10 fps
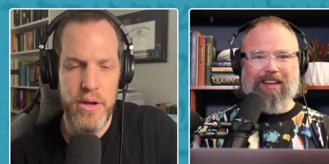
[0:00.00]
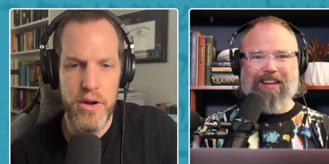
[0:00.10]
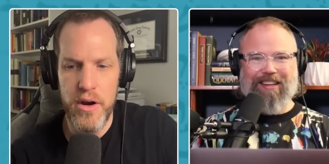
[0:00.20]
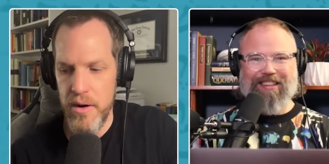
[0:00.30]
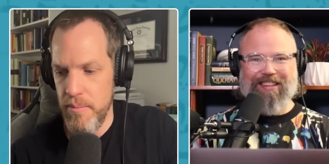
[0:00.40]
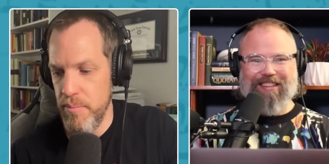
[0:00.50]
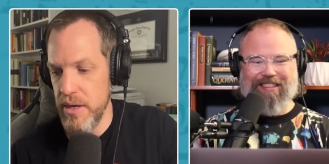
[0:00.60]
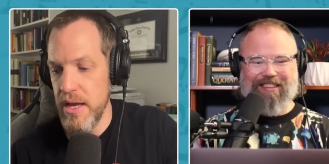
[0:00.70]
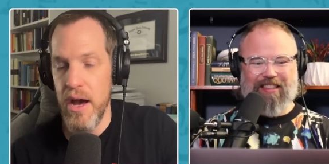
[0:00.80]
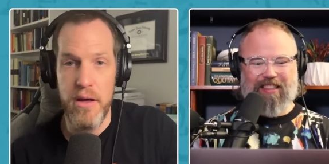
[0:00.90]
Speaker 1: regard.
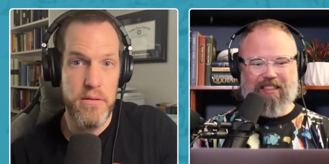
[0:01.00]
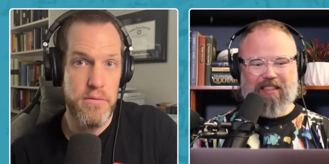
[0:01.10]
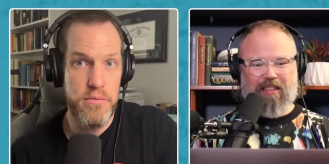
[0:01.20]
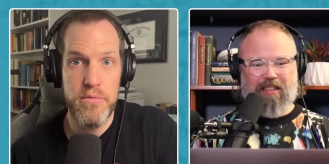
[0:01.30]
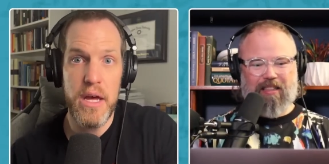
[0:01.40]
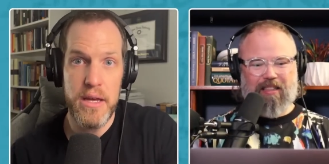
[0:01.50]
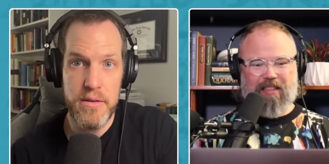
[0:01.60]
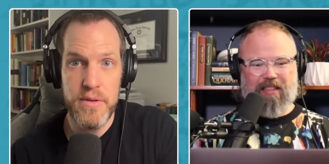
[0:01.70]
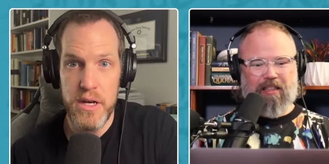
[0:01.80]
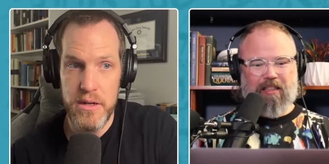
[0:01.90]
but yeah,
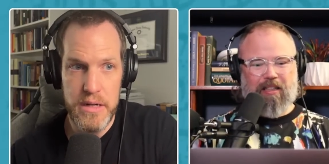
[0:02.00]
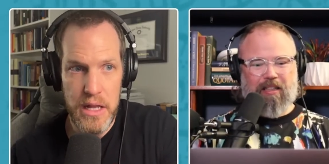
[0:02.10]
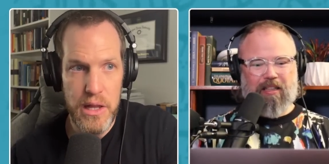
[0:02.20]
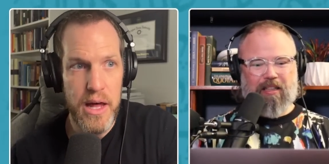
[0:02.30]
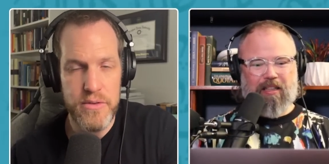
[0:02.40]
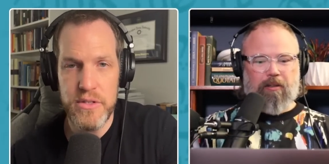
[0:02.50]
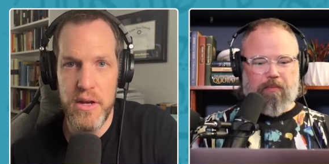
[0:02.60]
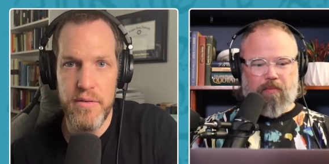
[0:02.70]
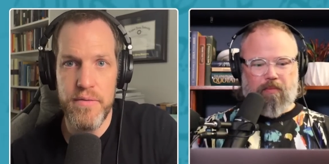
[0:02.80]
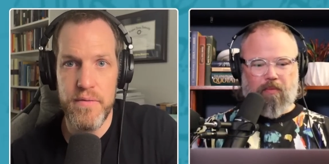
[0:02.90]
they have done a lot of
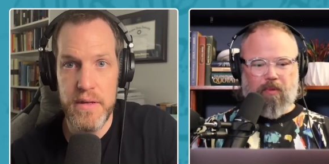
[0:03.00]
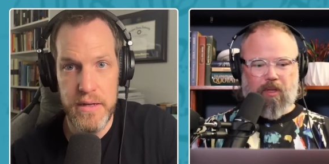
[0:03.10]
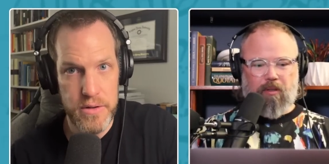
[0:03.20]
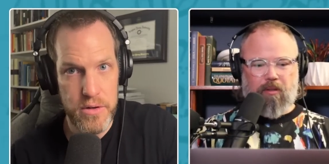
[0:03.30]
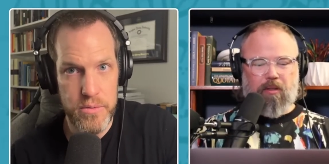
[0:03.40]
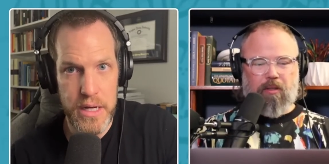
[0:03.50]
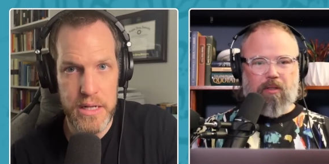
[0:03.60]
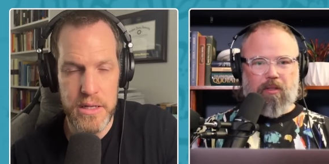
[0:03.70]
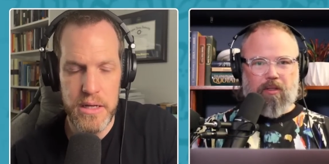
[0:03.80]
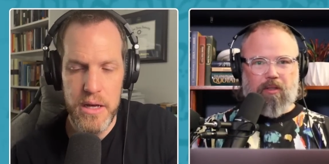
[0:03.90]
stuff
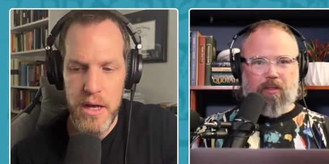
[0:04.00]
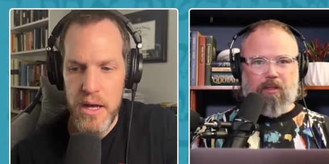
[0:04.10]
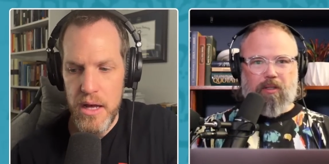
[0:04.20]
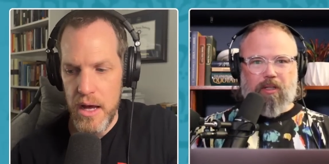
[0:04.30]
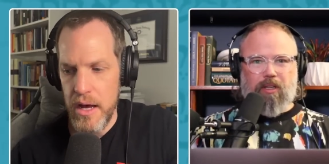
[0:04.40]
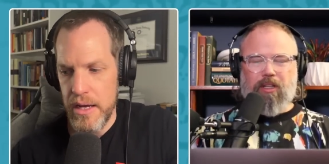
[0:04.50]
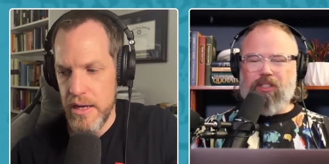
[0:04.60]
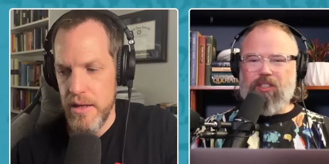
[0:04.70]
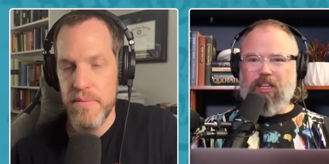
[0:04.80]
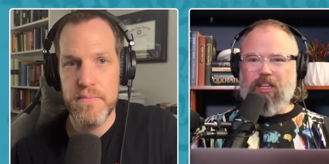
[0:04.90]
incorrectly. Because
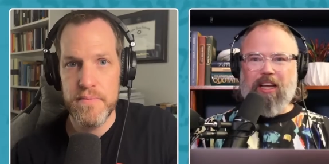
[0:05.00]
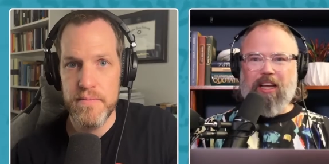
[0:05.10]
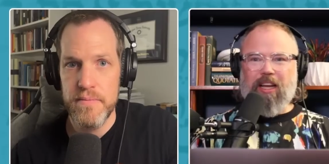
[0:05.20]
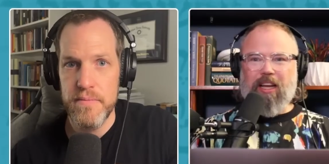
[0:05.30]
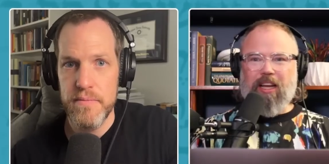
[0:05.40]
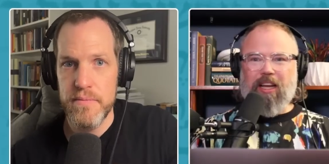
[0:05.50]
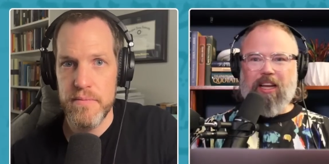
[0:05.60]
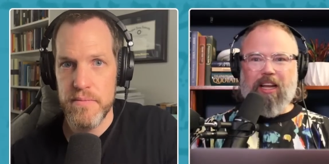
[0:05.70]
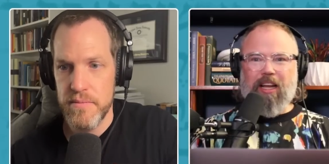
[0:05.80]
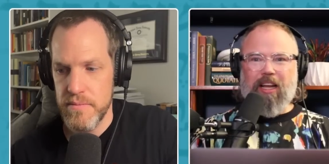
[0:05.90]
uh, they it, had a
Speaker 2: whole bunch
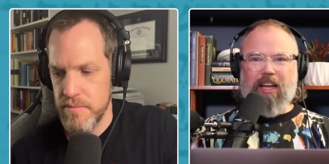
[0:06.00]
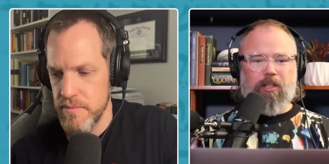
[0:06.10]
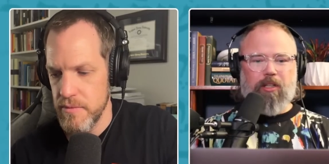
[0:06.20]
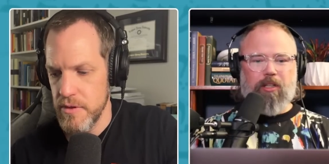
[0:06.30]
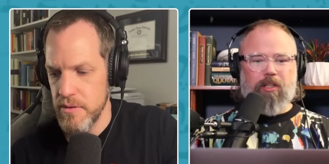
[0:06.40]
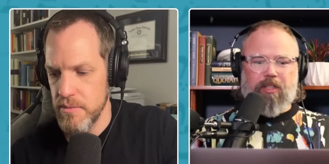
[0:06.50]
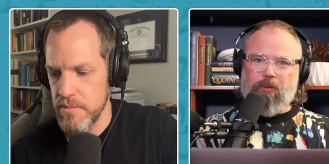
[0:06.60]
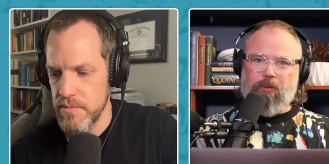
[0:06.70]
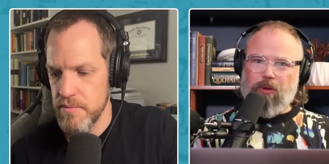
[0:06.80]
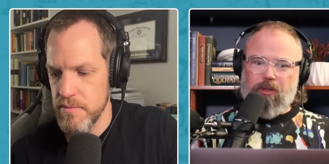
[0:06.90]
of Dead Sea
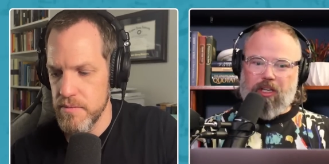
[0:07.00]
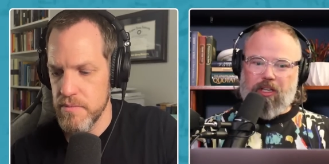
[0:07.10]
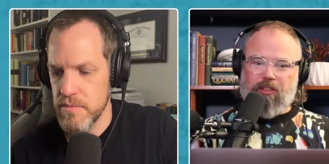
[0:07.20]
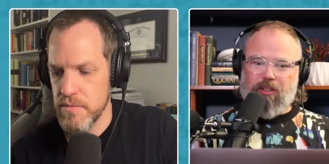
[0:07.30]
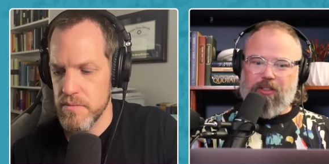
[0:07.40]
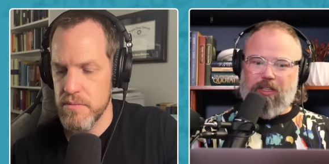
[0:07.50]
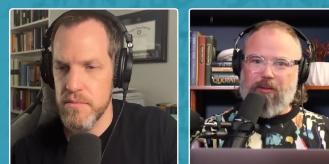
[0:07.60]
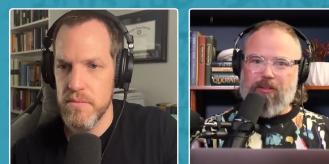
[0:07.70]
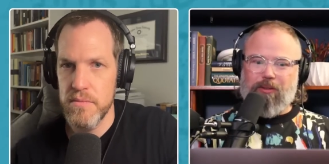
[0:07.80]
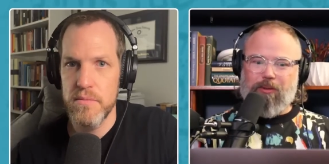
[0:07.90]
Scrolls that turned
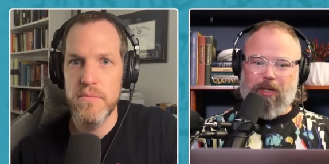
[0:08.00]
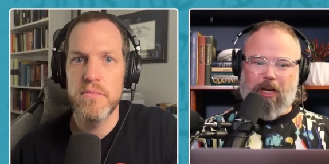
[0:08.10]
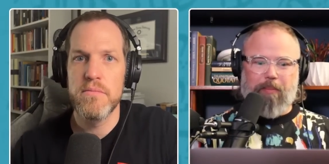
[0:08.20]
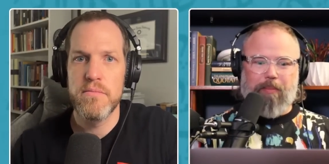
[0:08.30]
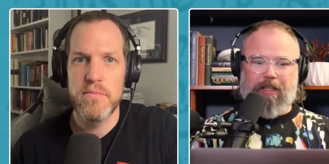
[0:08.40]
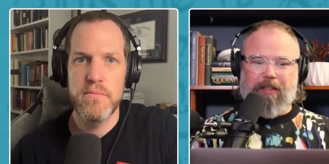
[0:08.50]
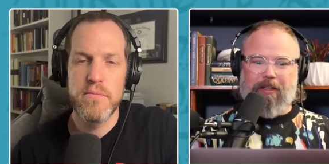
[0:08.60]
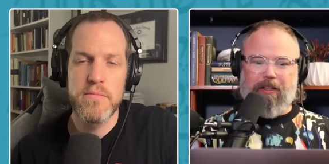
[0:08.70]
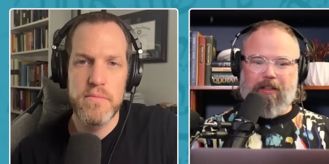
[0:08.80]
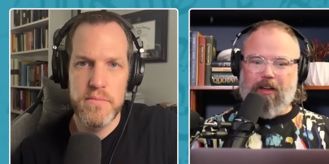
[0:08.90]
out to not
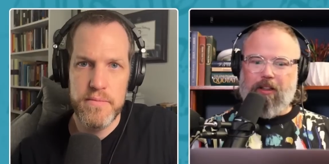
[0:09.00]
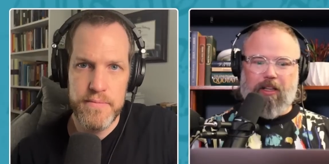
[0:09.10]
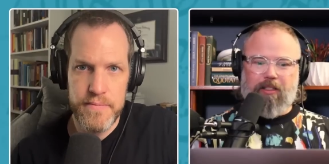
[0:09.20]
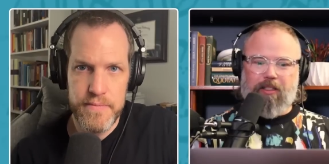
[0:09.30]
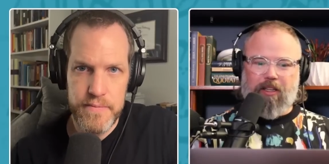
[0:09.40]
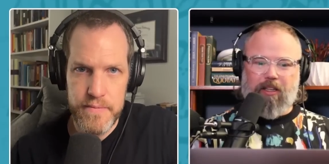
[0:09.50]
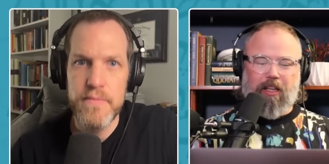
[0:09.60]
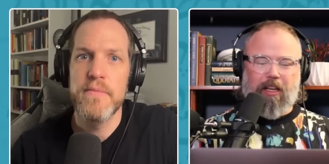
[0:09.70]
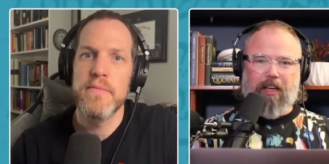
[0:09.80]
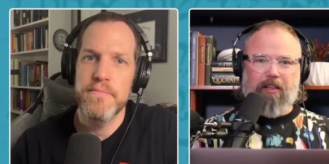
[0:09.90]
be authentic.
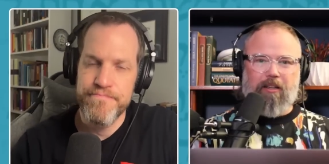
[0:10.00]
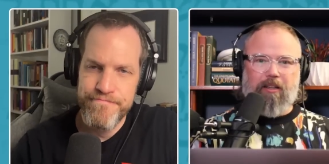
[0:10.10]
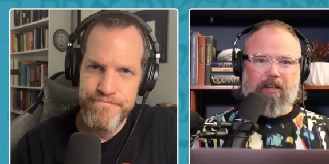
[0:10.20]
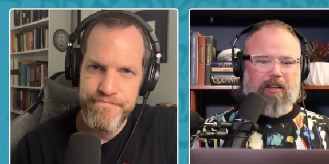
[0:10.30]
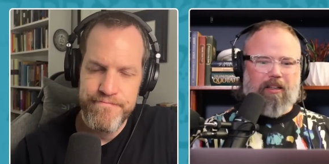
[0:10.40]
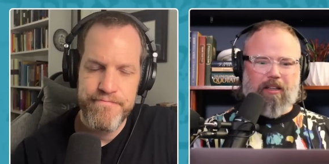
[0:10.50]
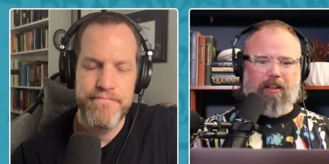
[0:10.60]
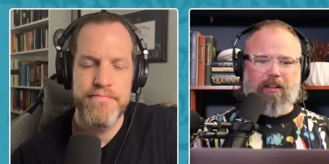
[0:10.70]
They had they,